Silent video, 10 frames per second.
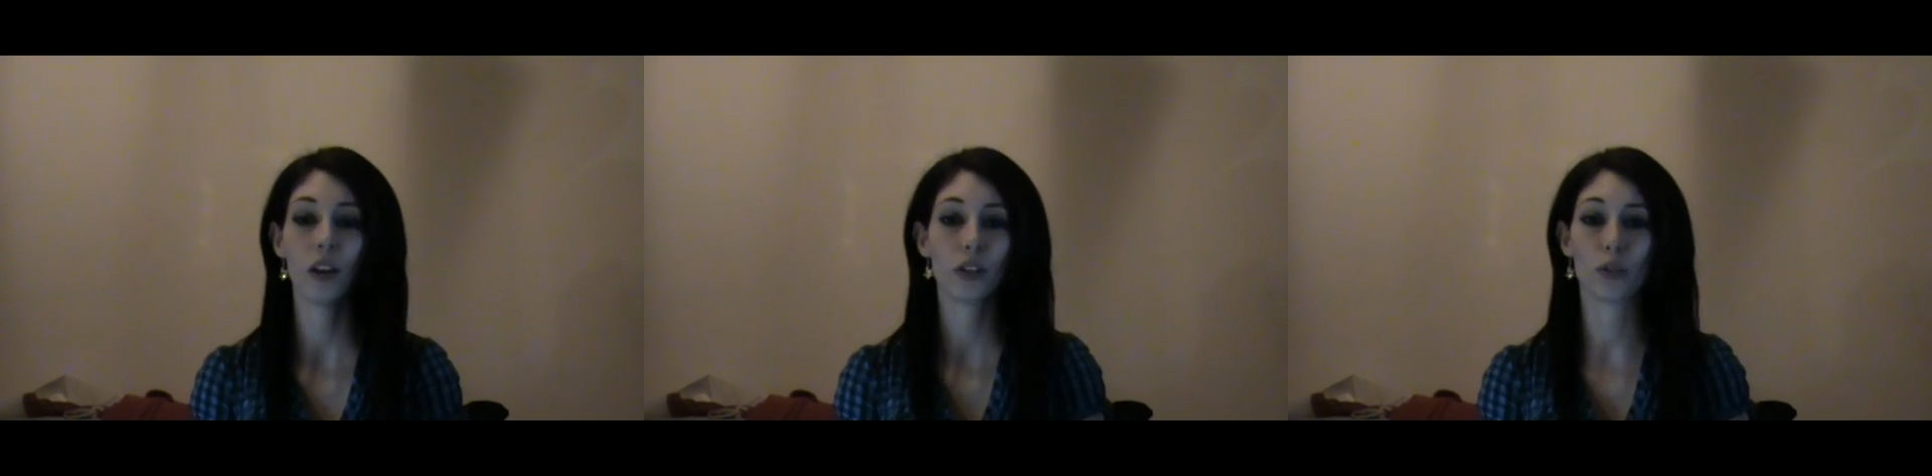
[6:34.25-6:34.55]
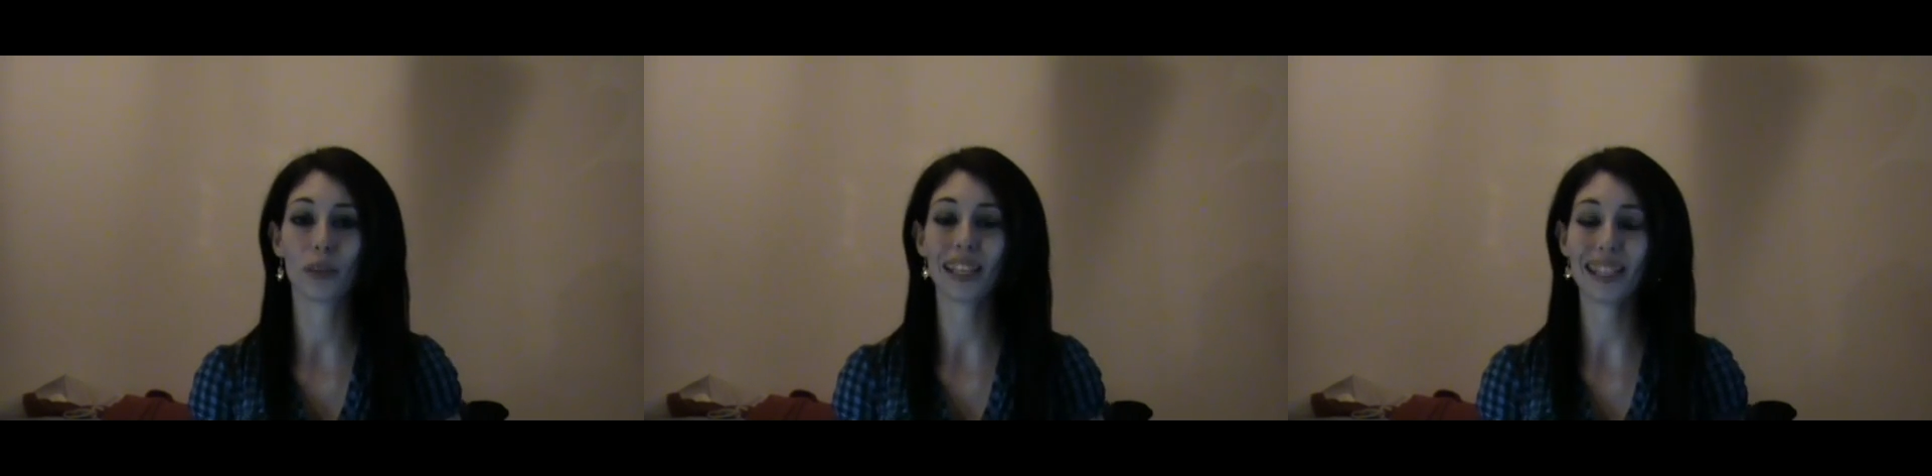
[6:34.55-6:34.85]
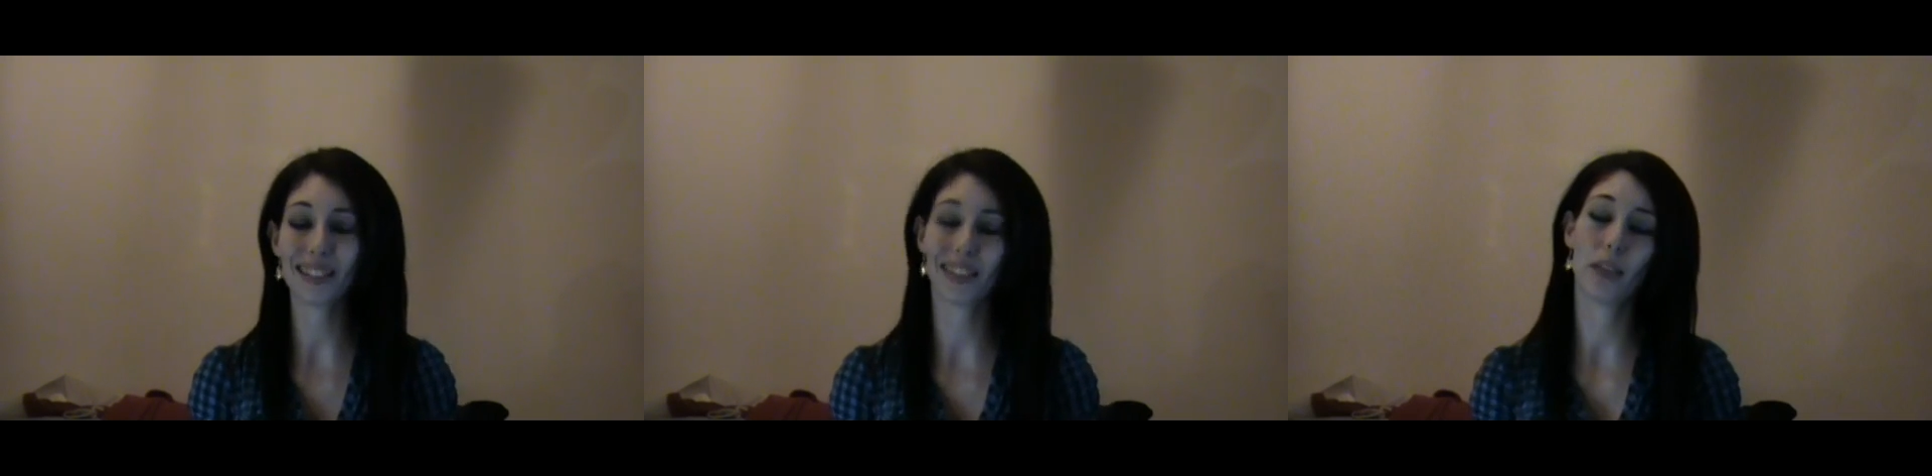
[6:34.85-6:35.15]
you'll
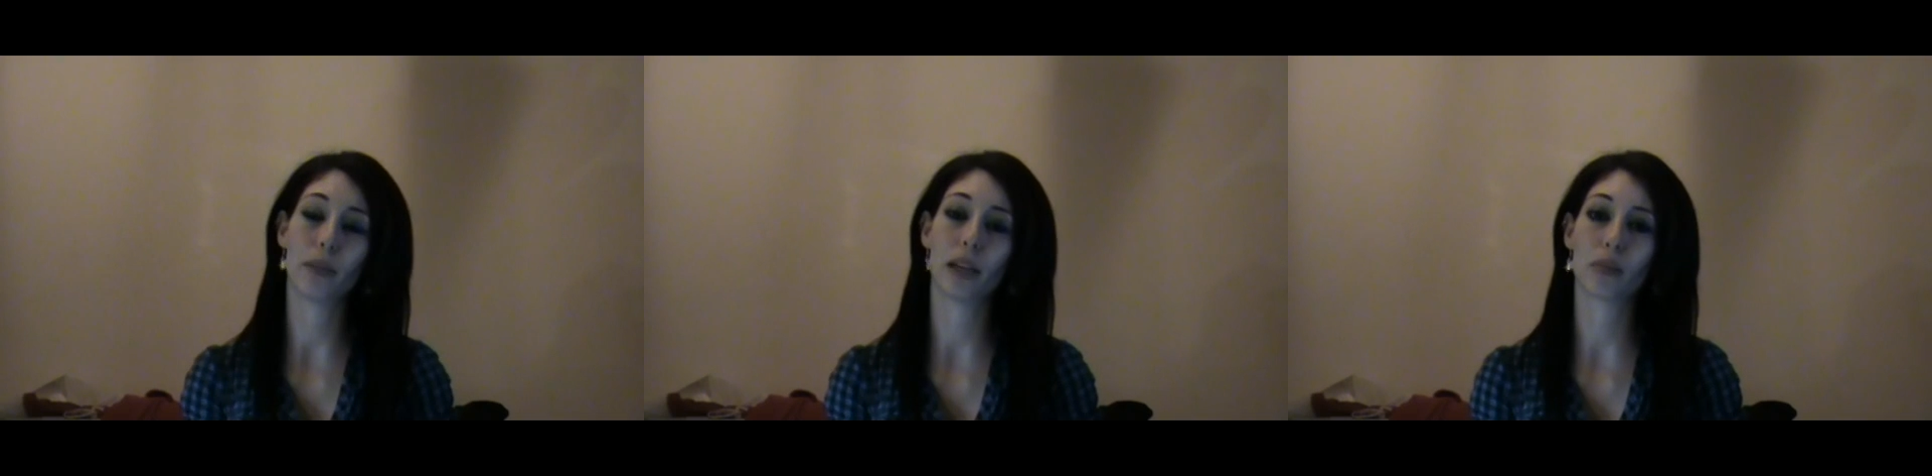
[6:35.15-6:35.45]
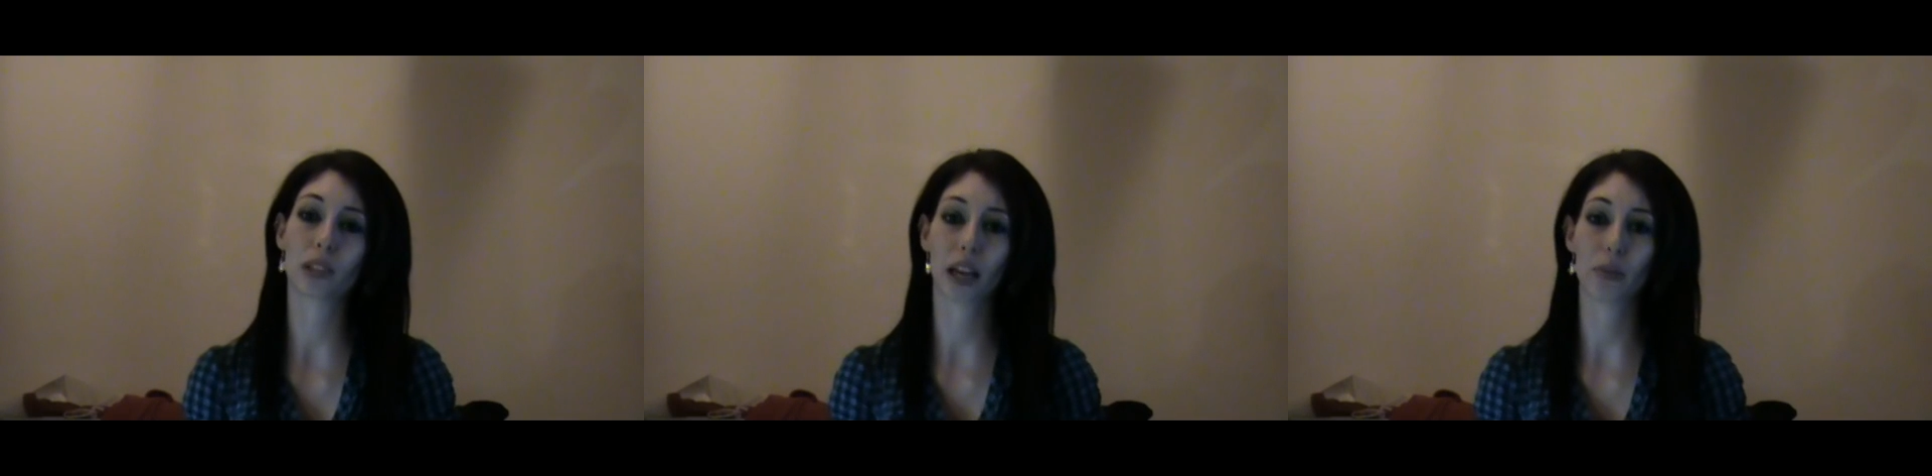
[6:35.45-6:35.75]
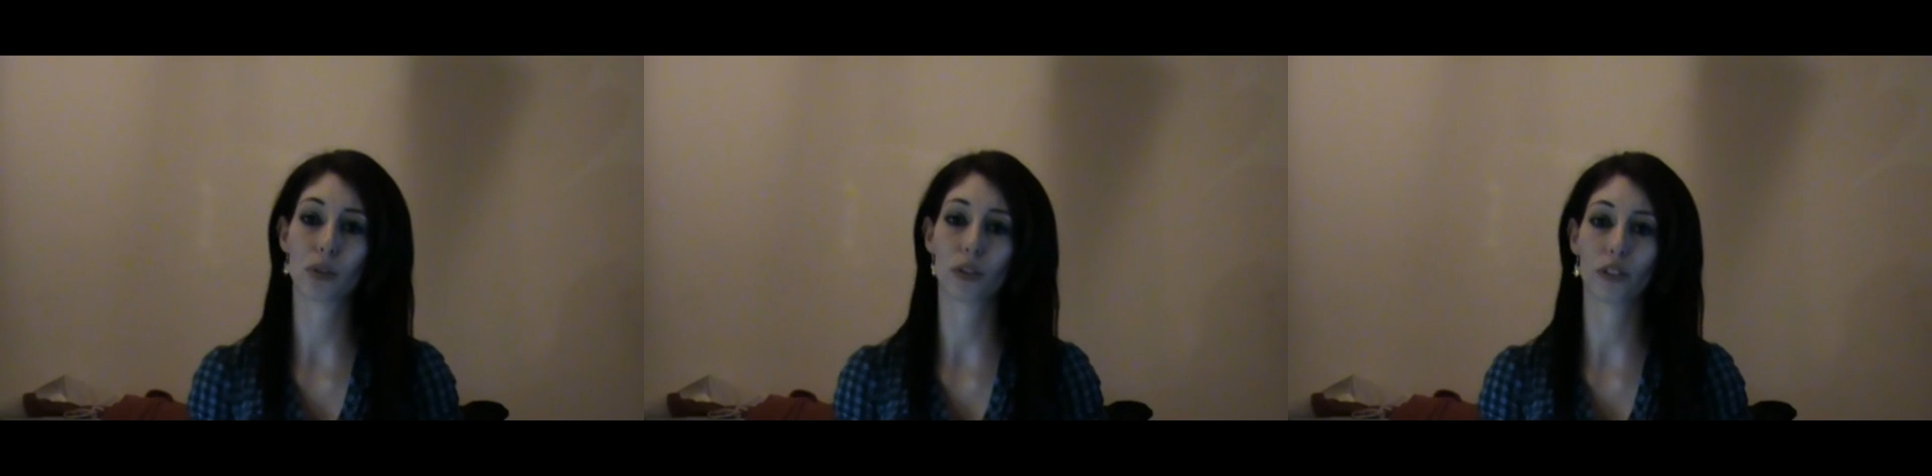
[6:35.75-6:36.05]
easily be able to
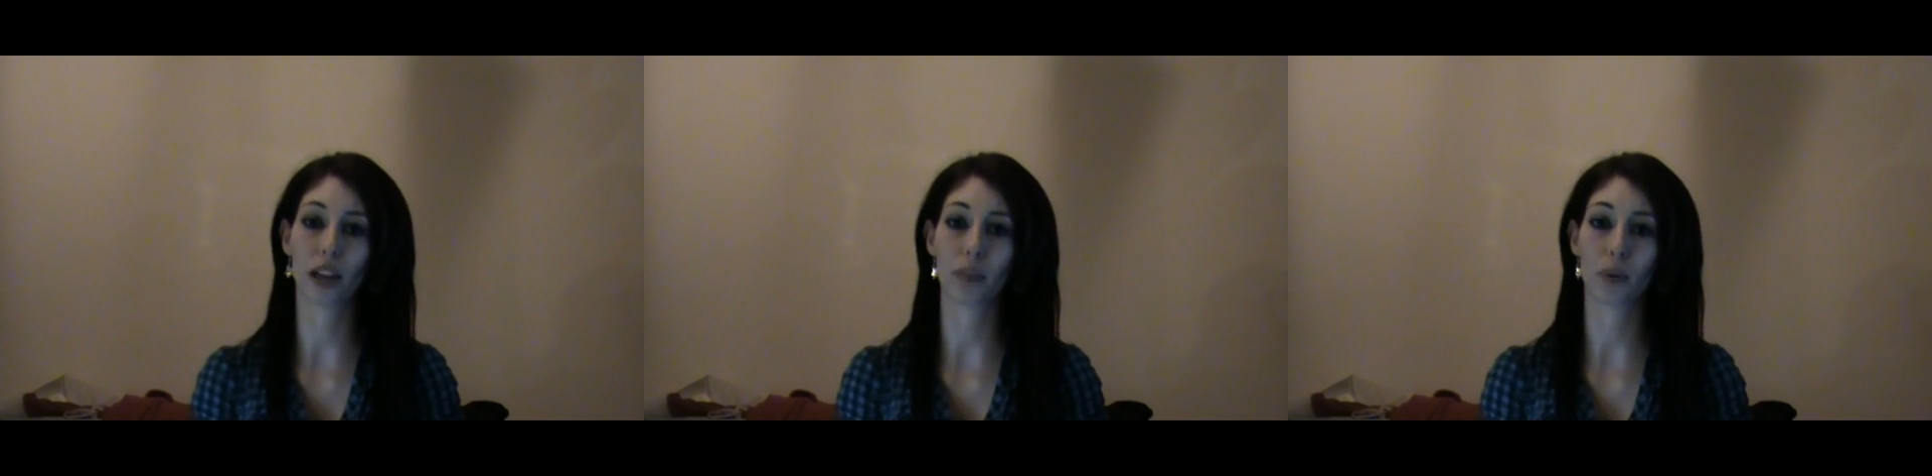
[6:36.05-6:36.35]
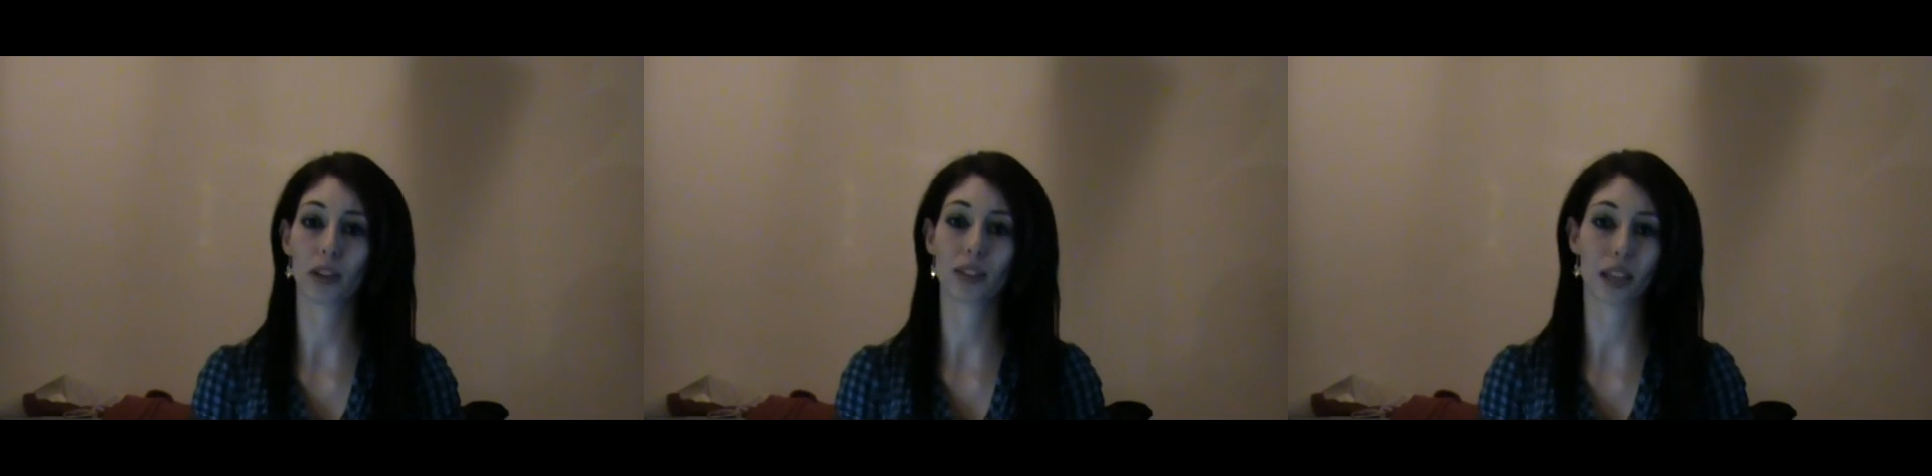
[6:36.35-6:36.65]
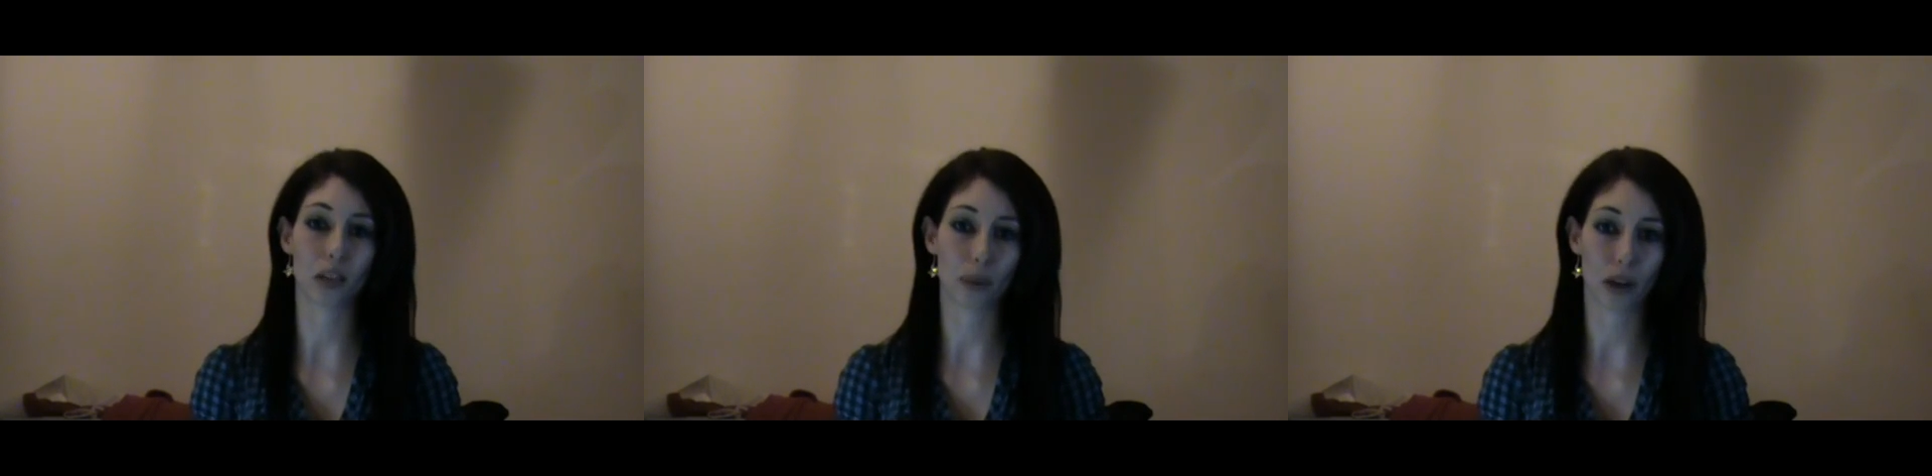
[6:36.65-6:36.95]
capture a flag point and
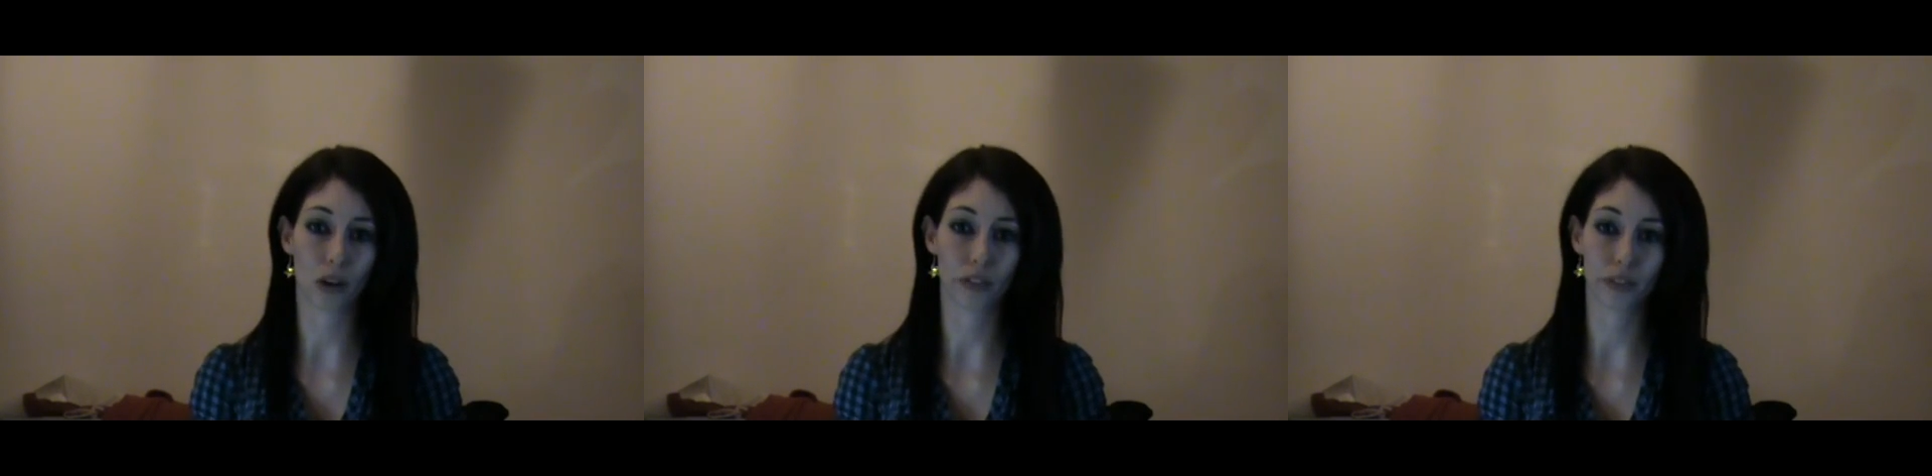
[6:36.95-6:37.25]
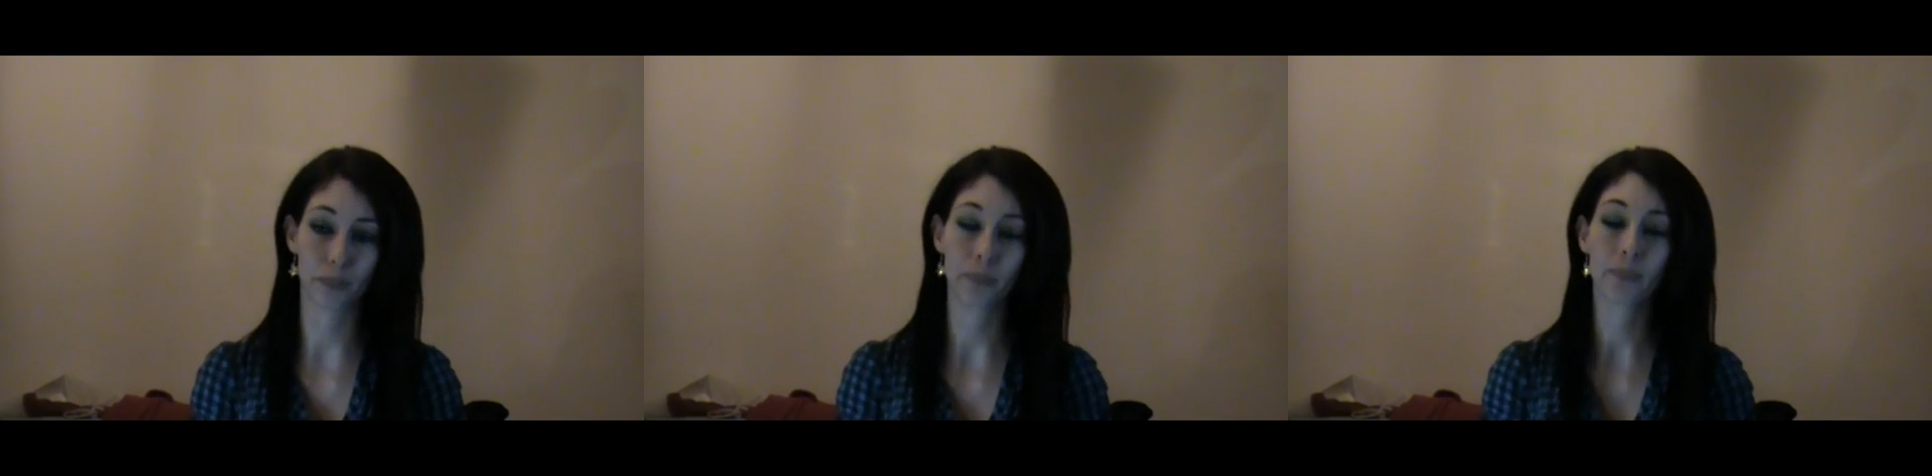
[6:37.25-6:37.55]
take it back off them.